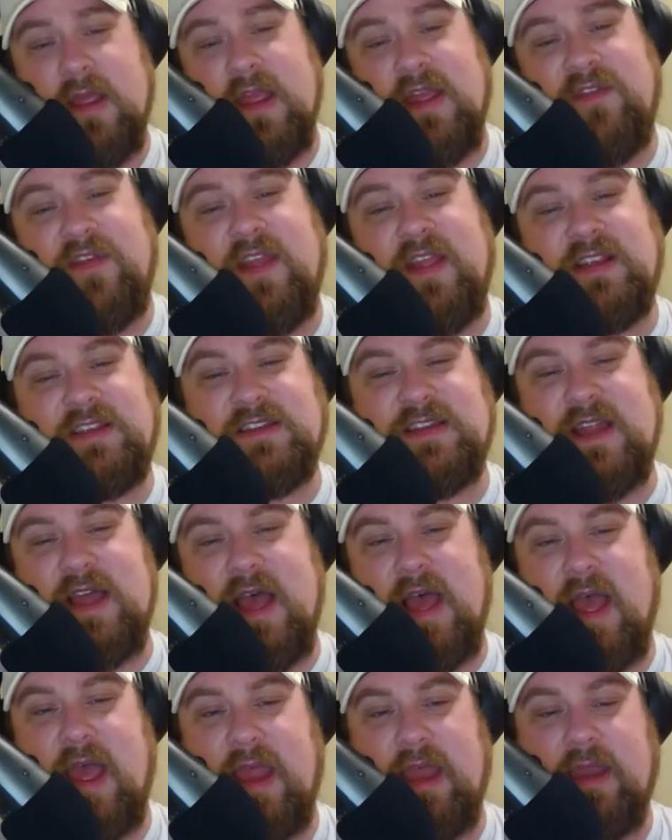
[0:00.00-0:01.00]
If he's
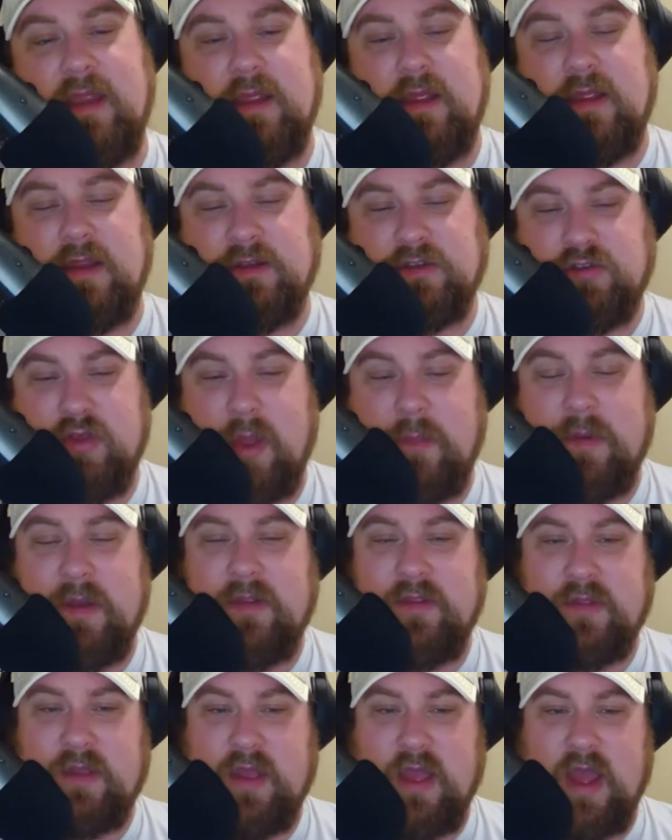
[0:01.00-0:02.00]
not, drop it
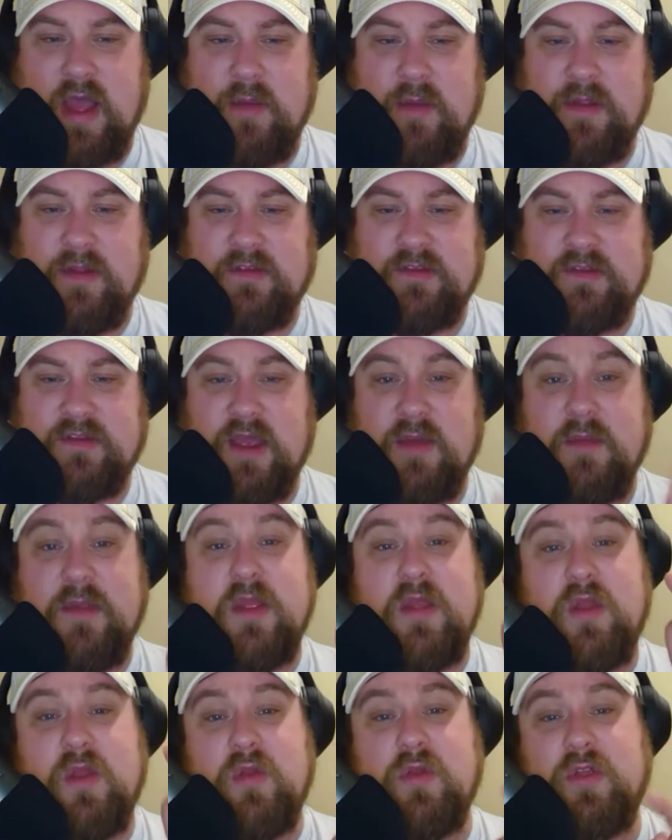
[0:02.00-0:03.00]
in the comments. Tell me
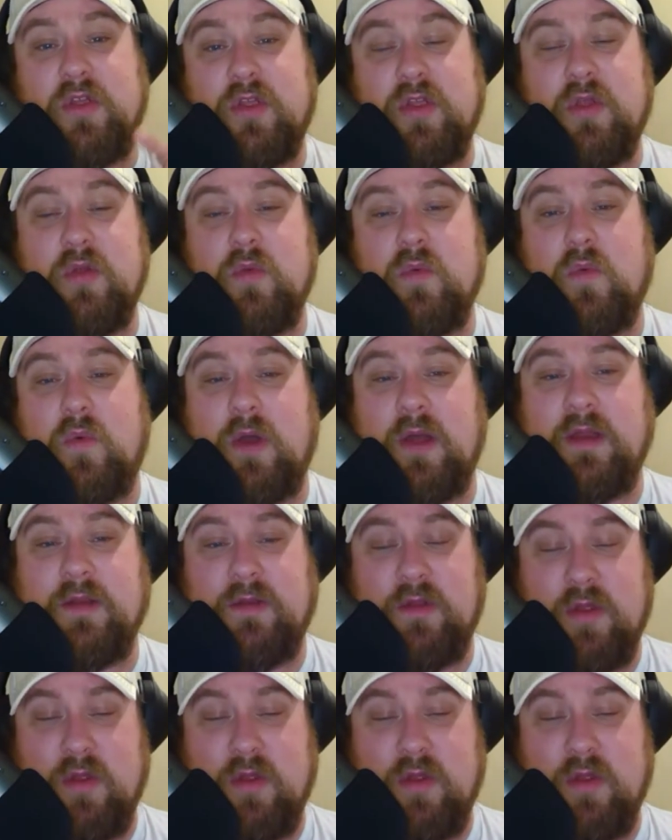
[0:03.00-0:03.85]
who you want.